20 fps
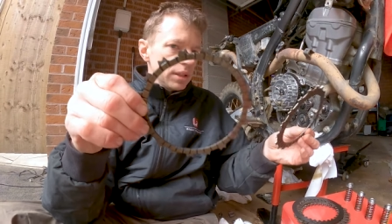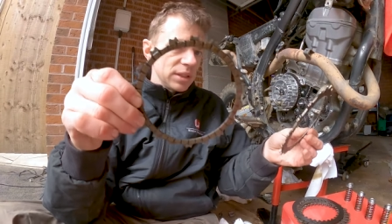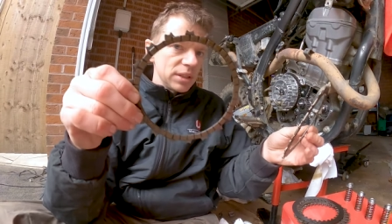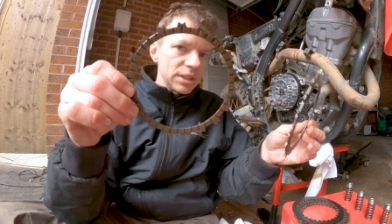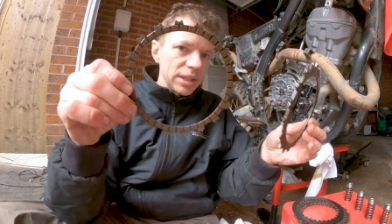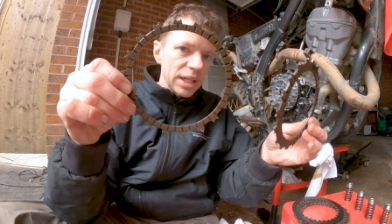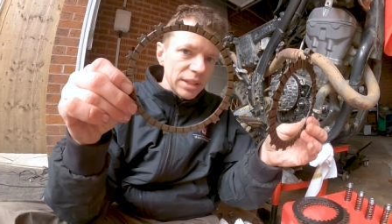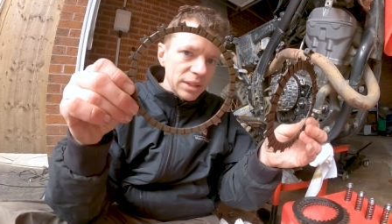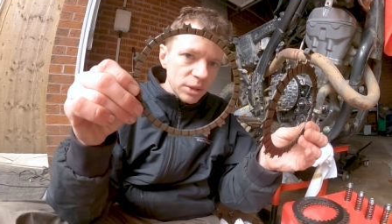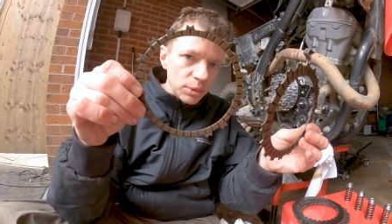
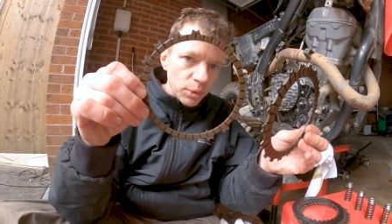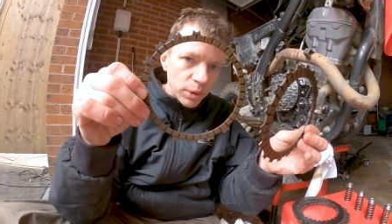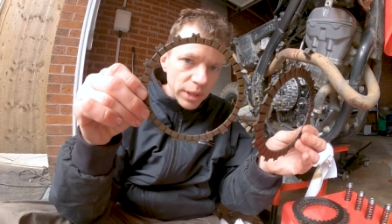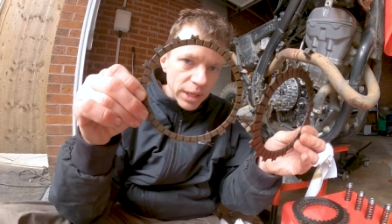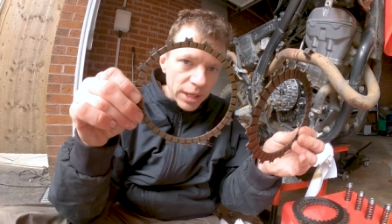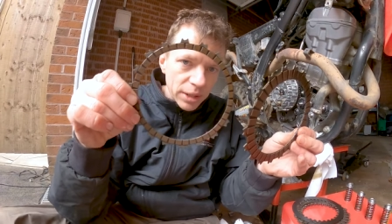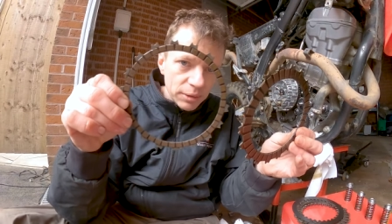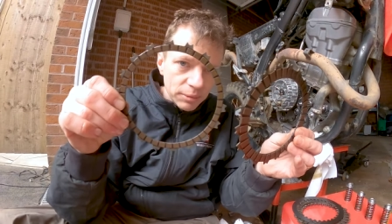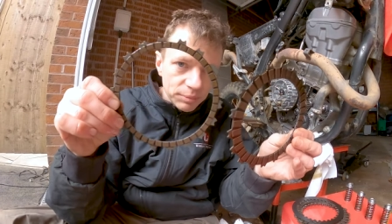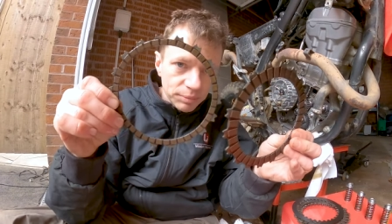standard
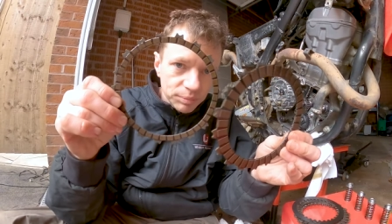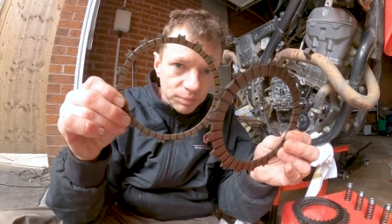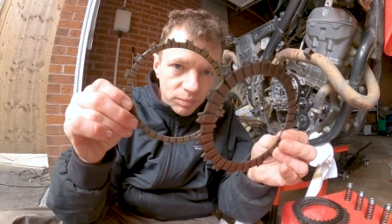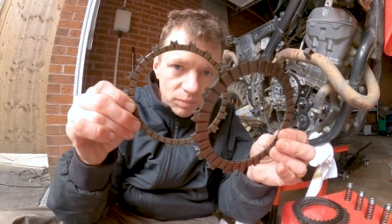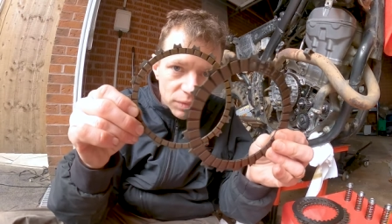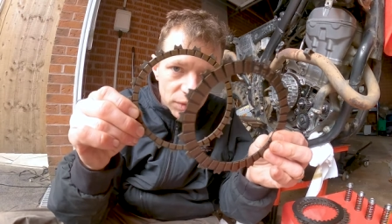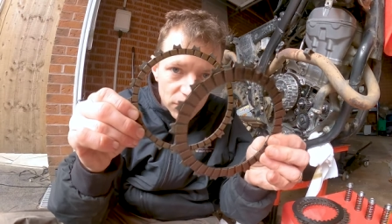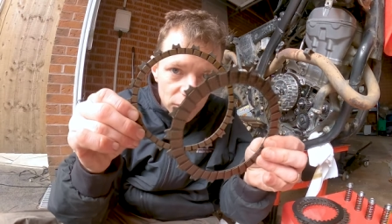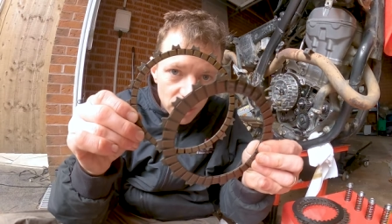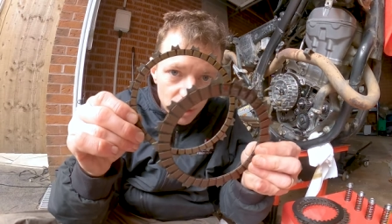one out,
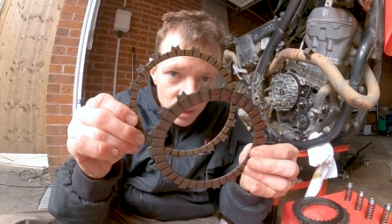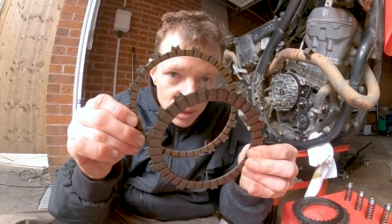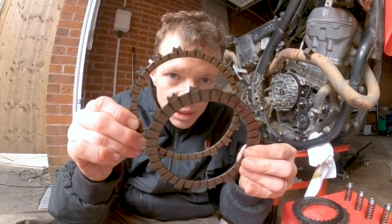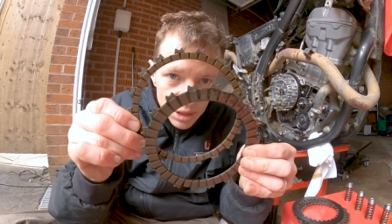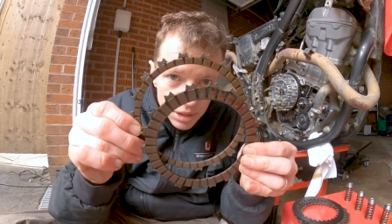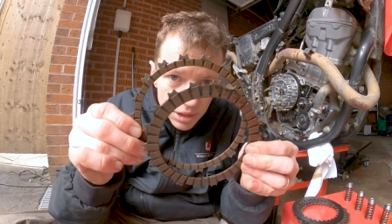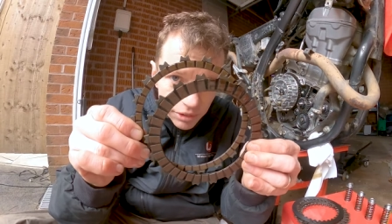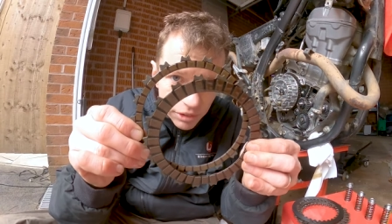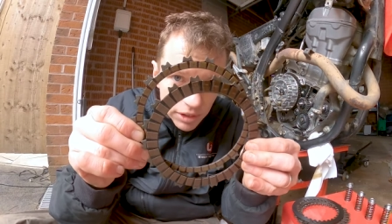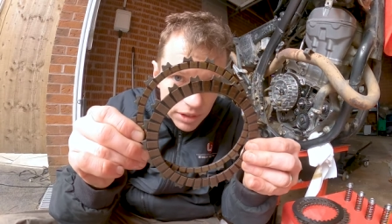
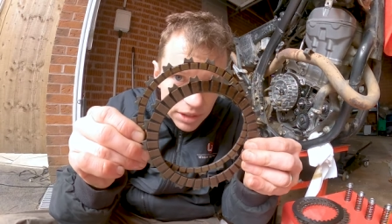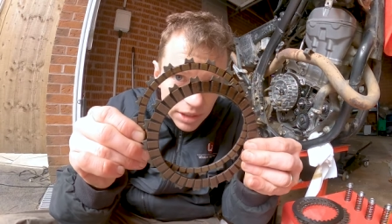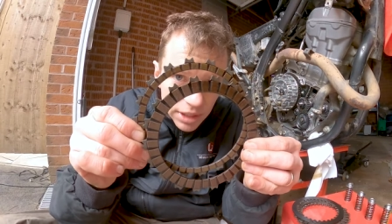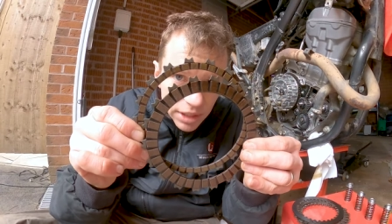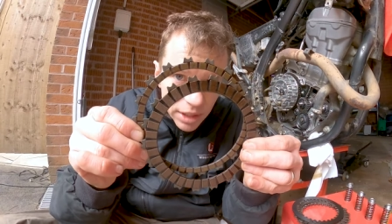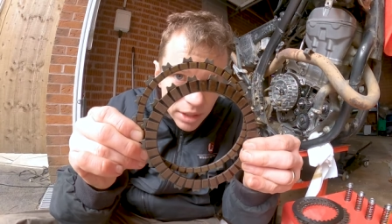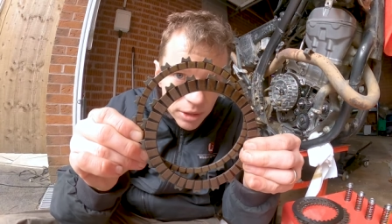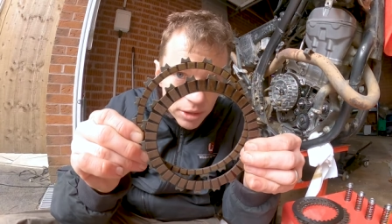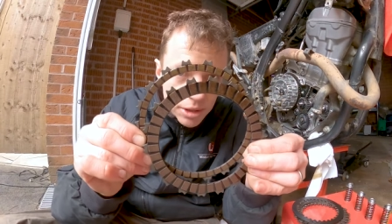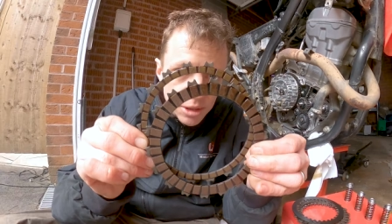notice the difference
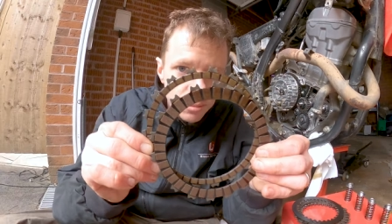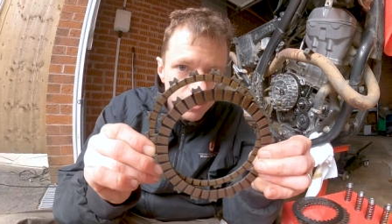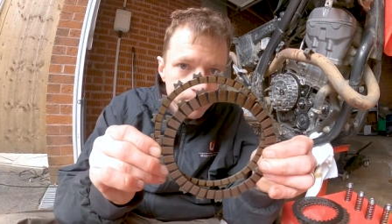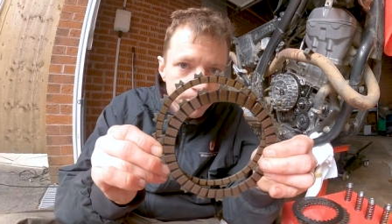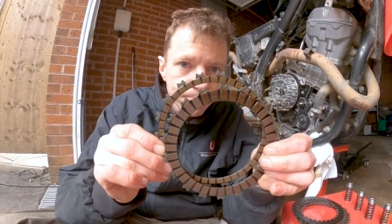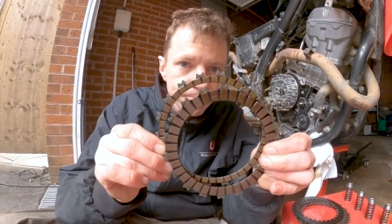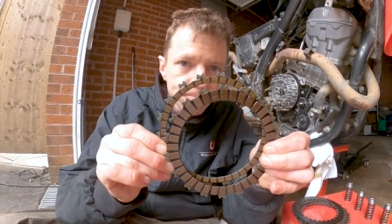in those?